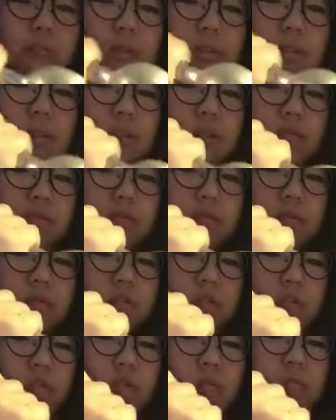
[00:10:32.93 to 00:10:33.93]
basically I'm
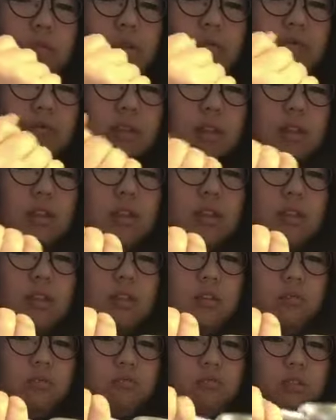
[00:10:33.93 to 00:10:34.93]
just scooping with
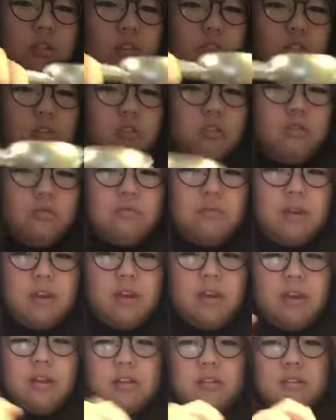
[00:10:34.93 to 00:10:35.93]
these one scoop
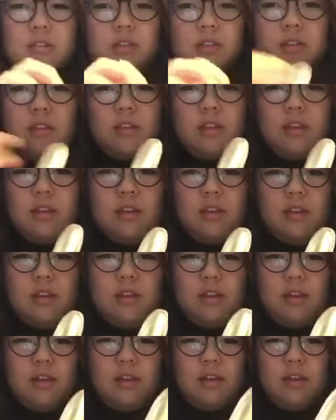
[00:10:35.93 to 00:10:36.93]
and
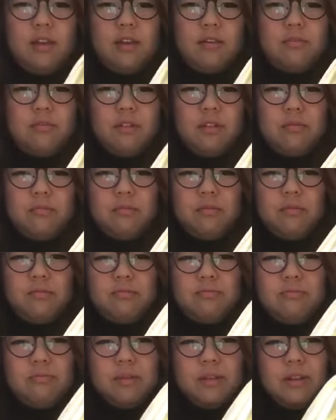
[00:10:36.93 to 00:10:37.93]
everything above.
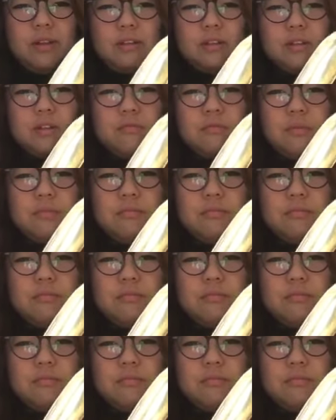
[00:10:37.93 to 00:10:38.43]
But it's gonna be